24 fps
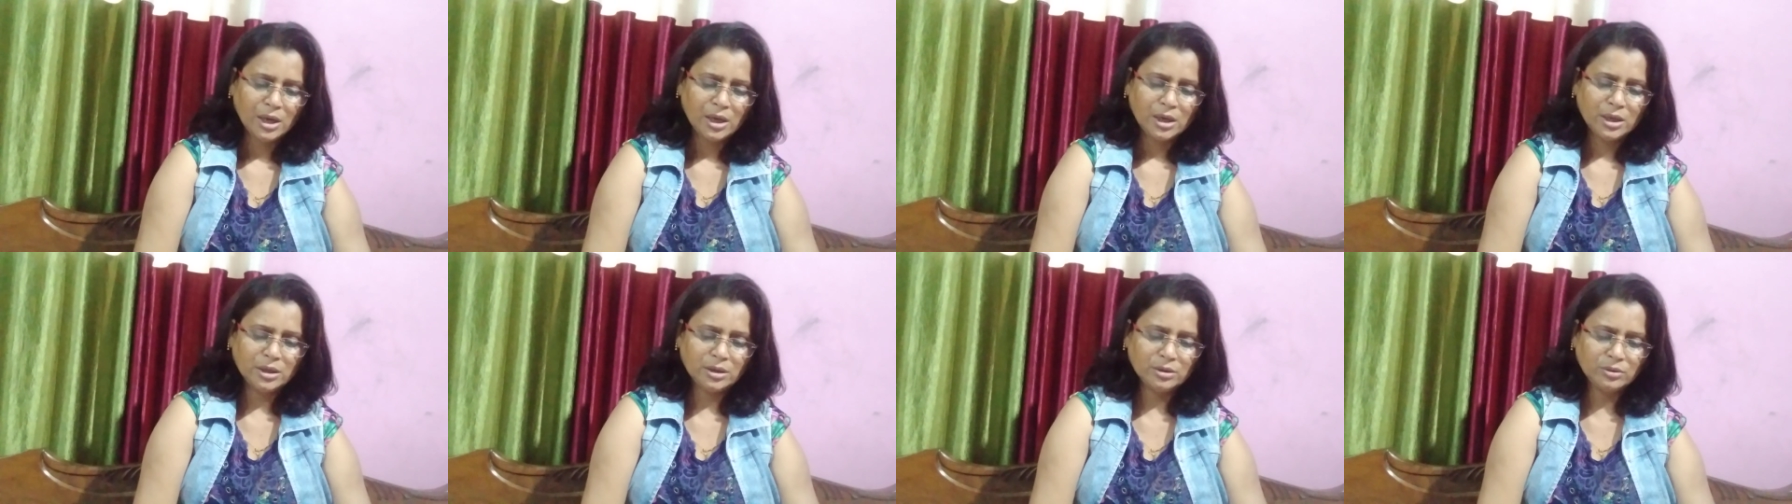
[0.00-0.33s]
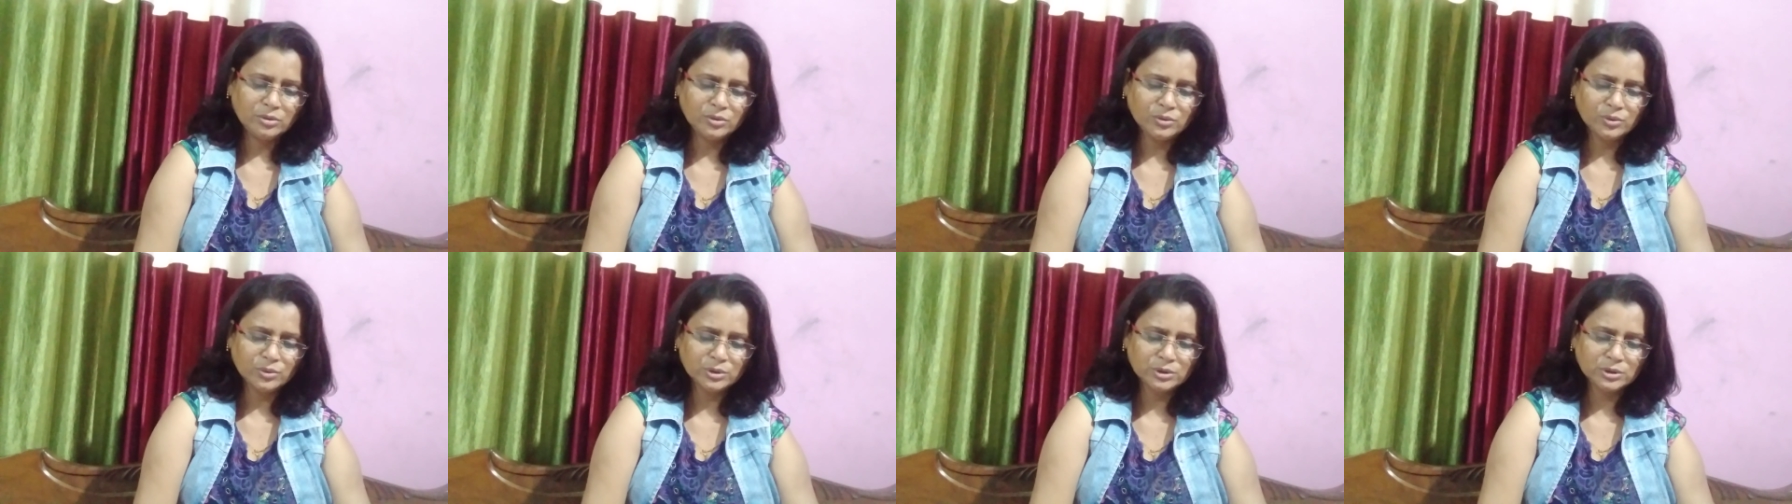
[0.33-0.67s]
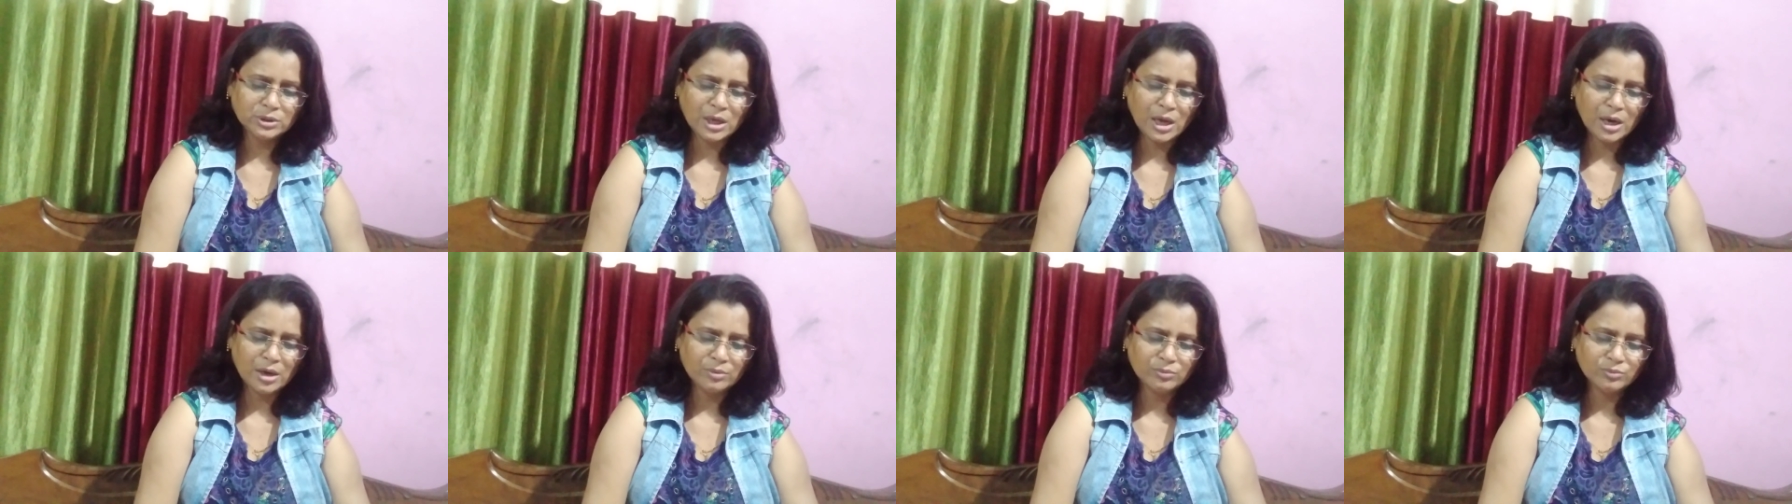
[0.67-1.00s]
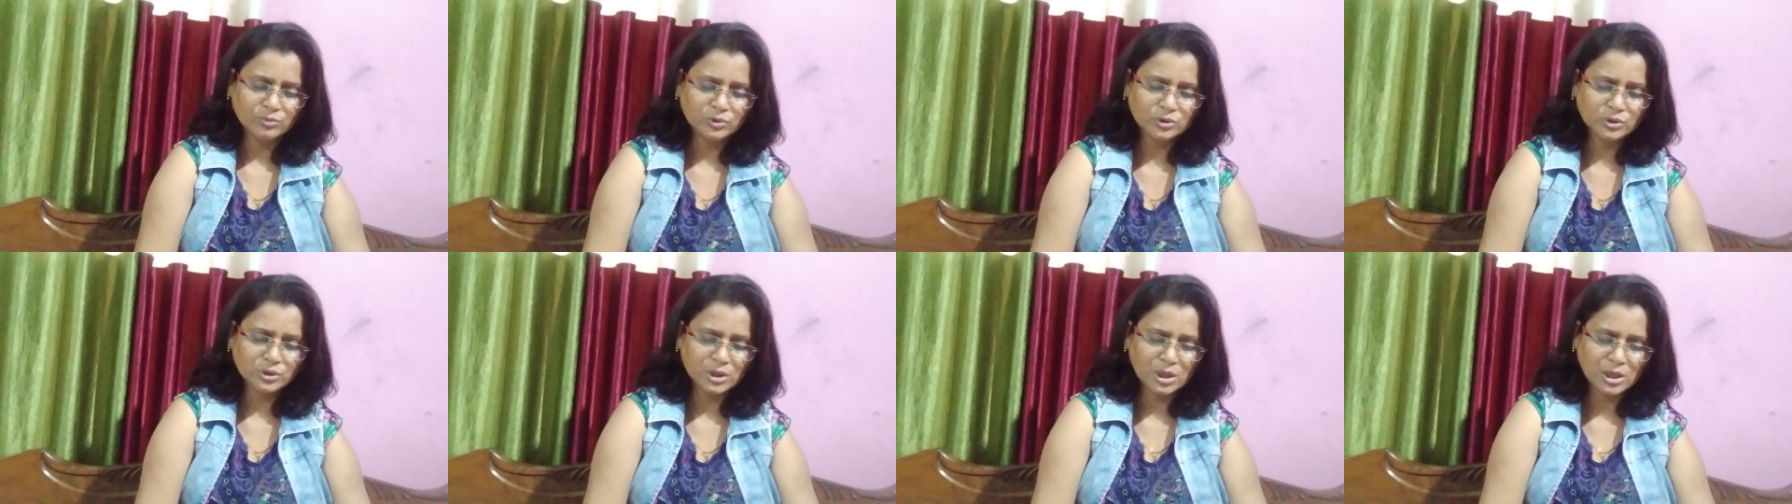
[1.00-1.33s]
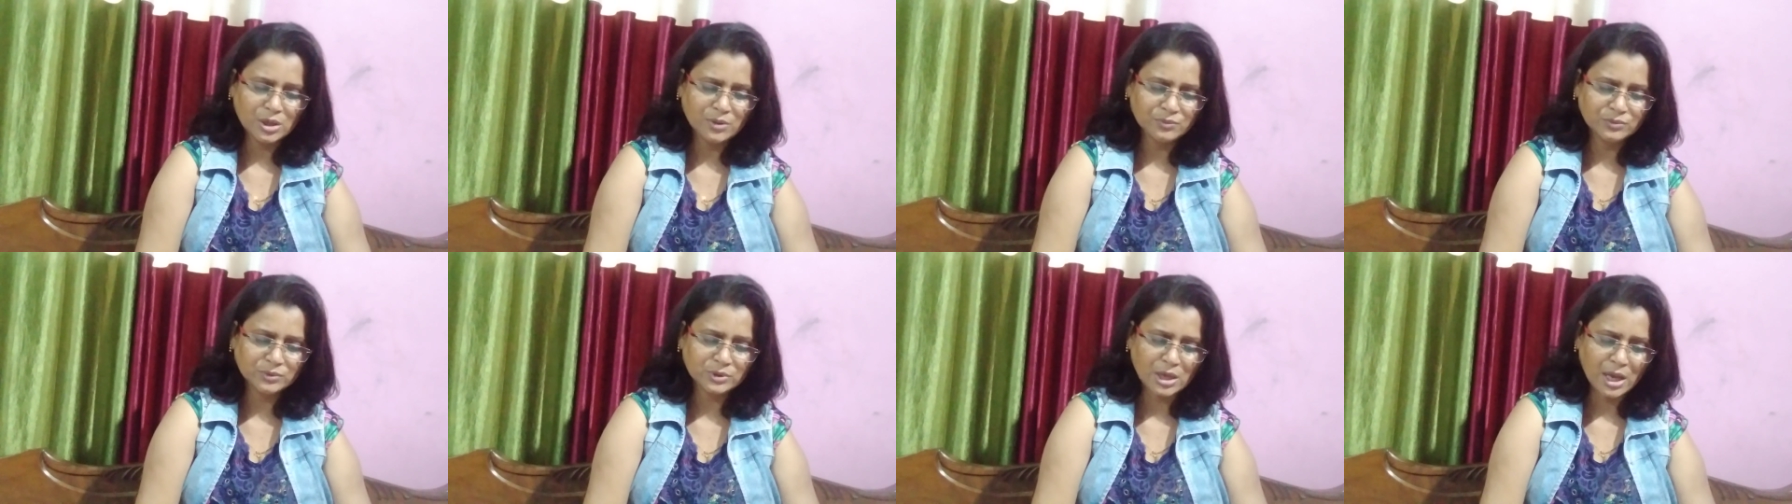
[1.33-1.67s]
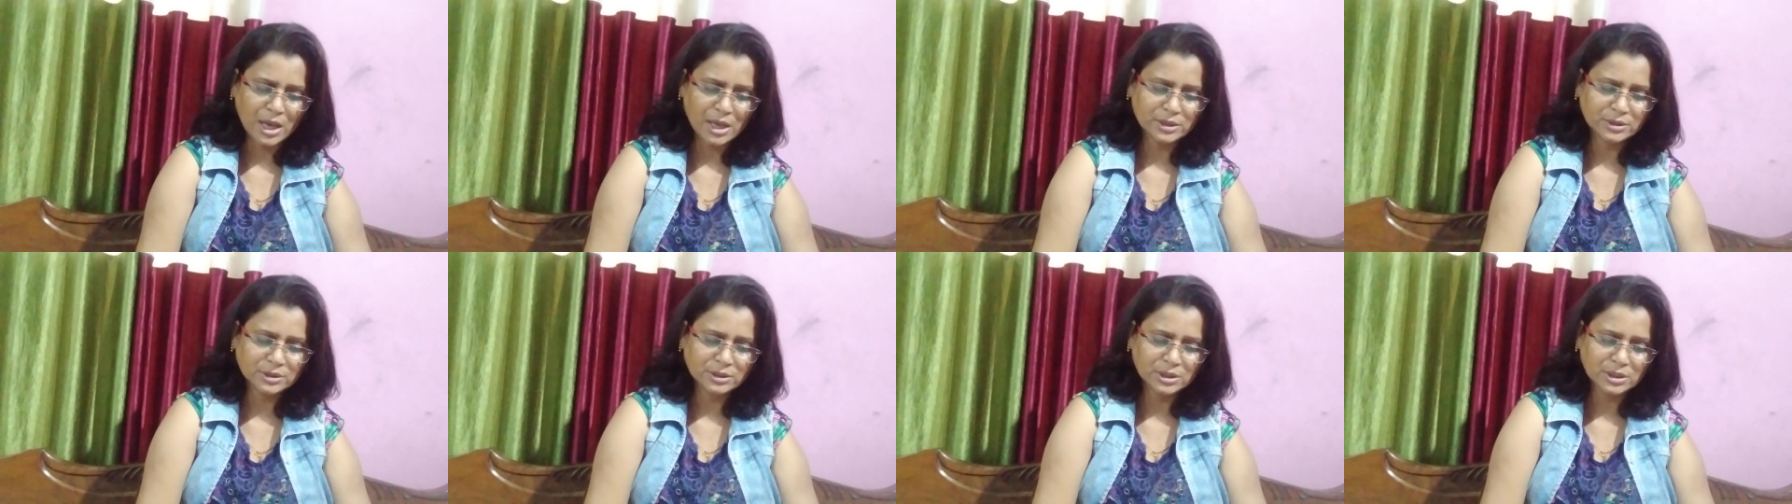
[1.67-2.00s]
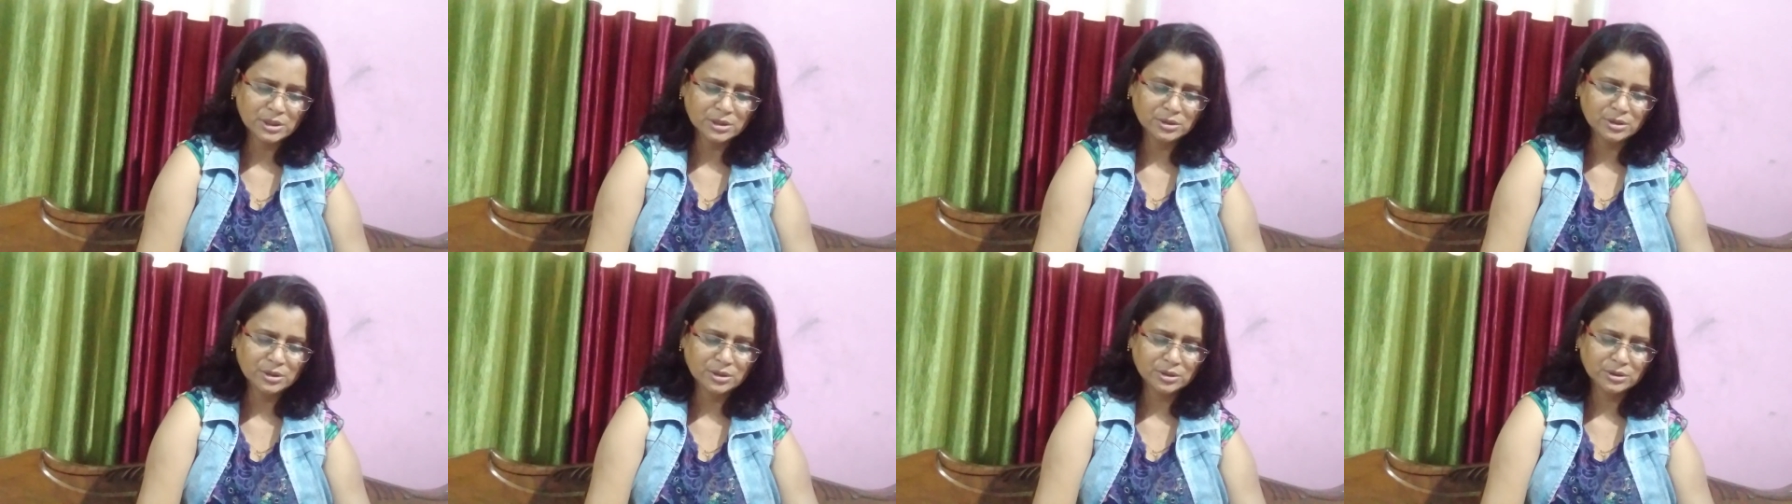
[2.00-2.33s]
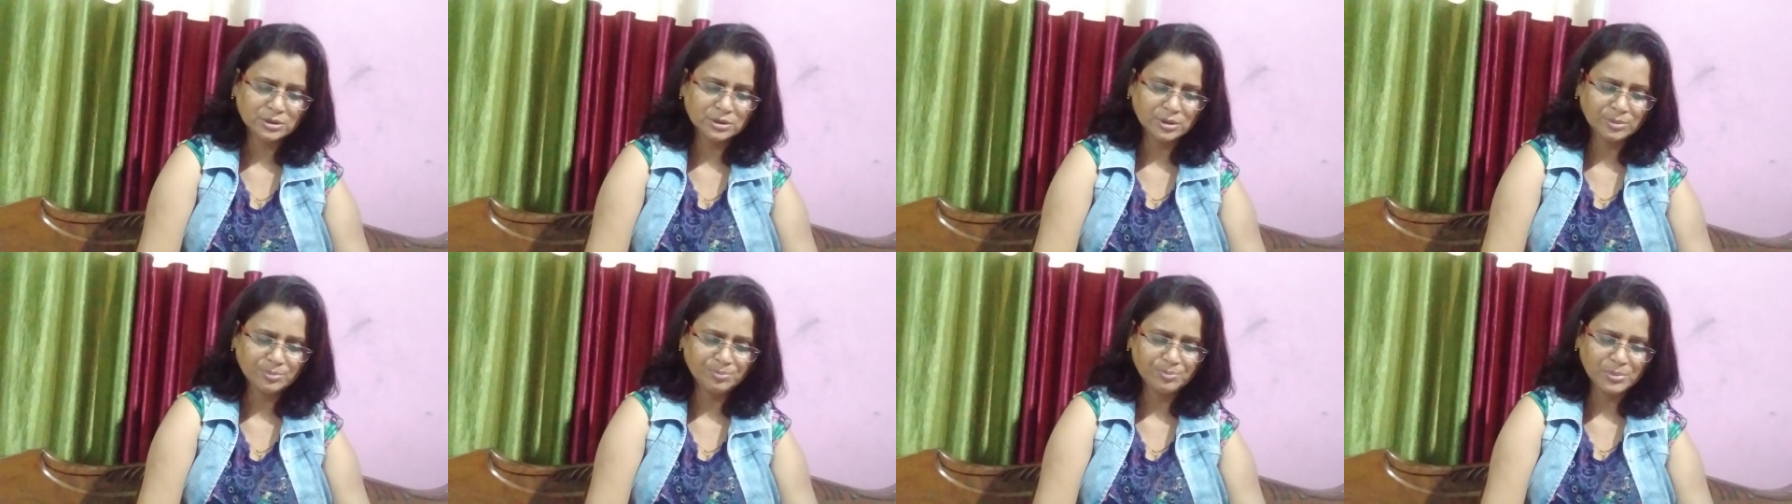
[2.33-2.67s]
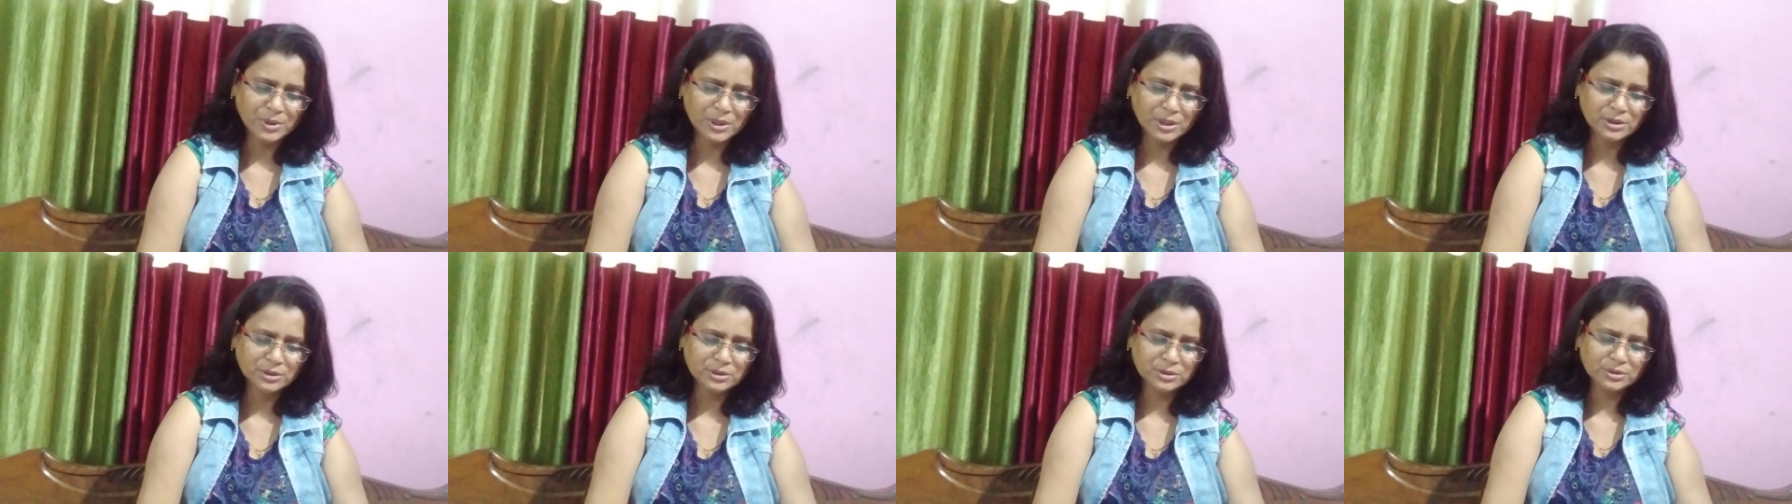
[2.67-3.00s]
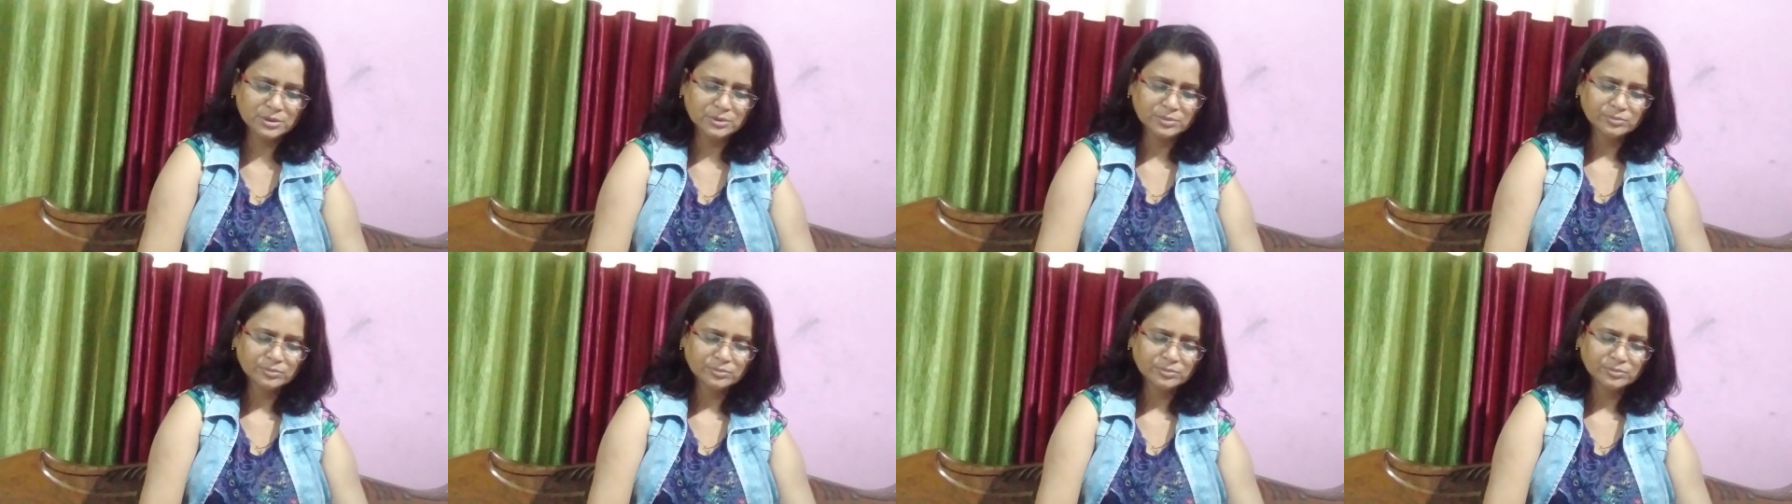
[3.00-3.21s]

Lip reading: Hindus and Muslims as his disciples